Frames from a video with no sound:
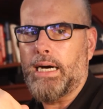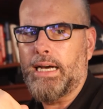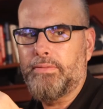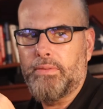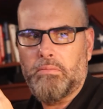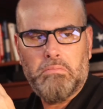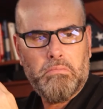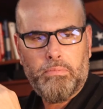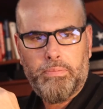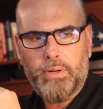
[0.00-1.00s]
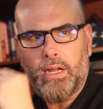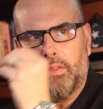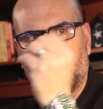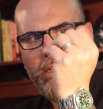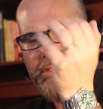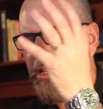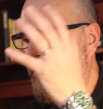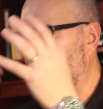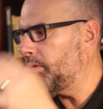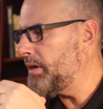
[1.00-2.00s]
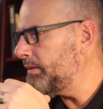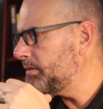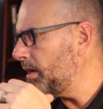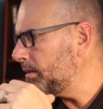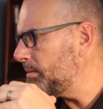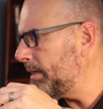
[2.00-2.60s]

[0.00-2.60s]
I've put on my cell phone and I've talked